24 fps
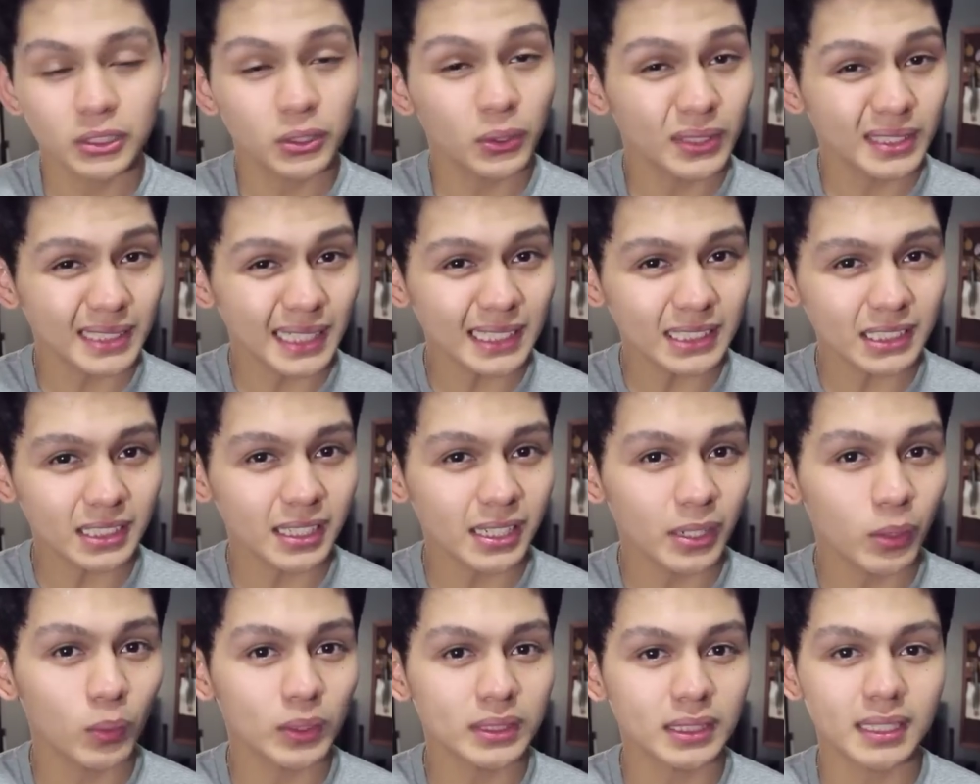So
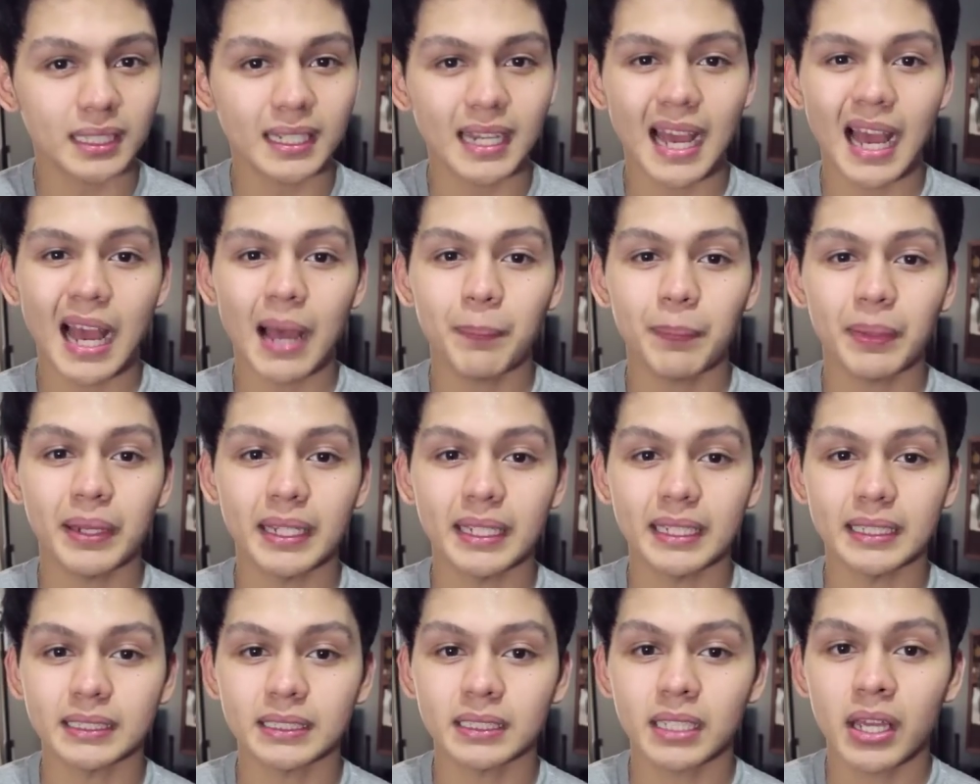essentially what's going to happen
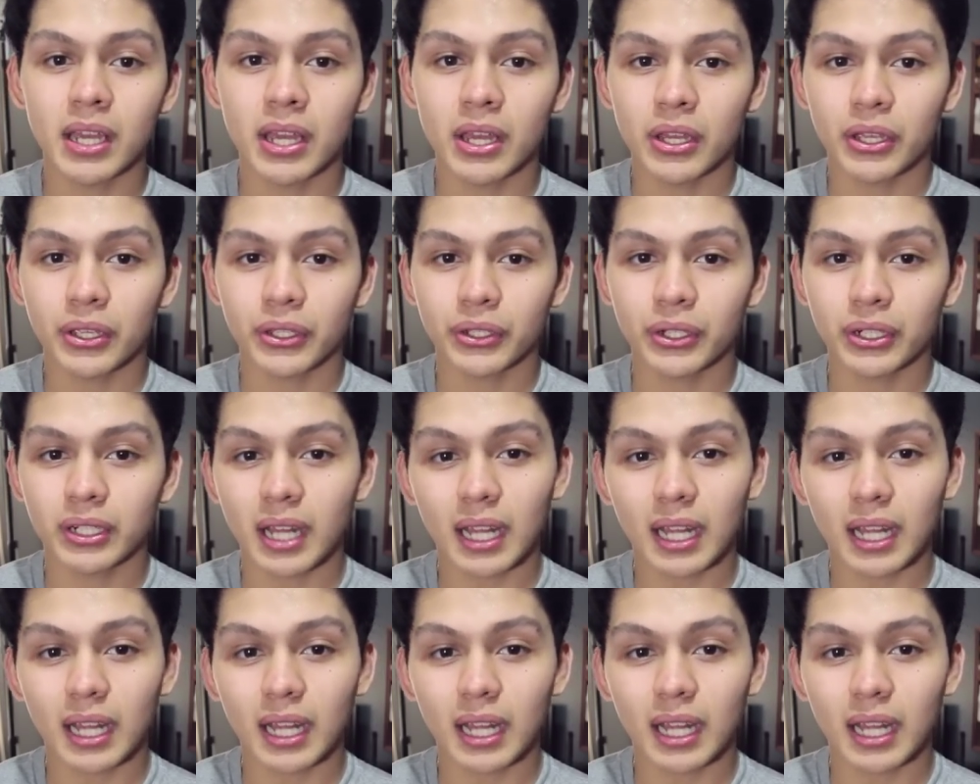is you're